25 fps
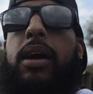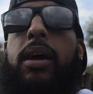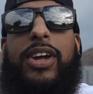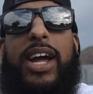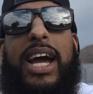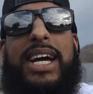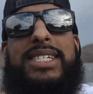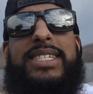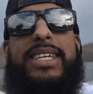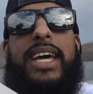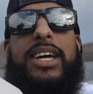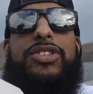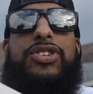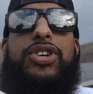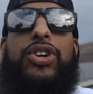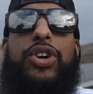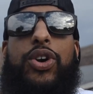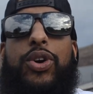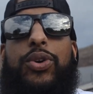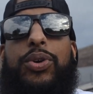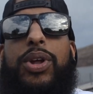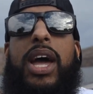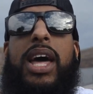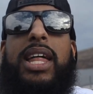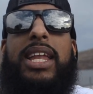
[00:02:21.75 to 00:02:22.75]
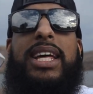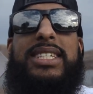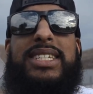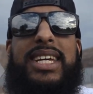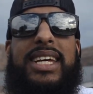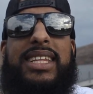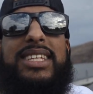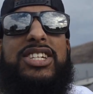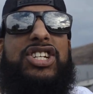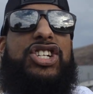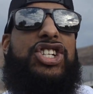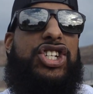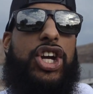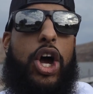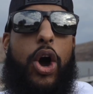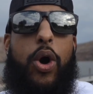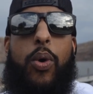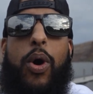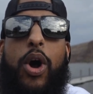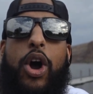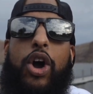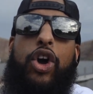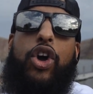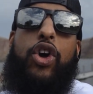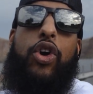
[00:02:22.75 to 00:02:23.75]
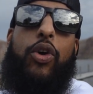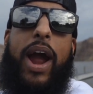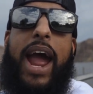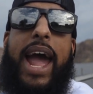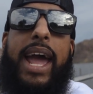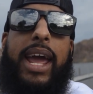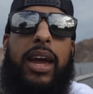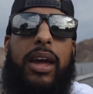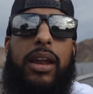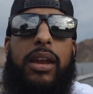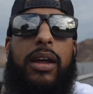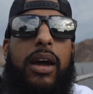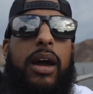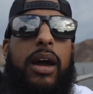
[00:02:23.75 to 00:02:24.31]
You guys stay tuned. Let's get this show cracking.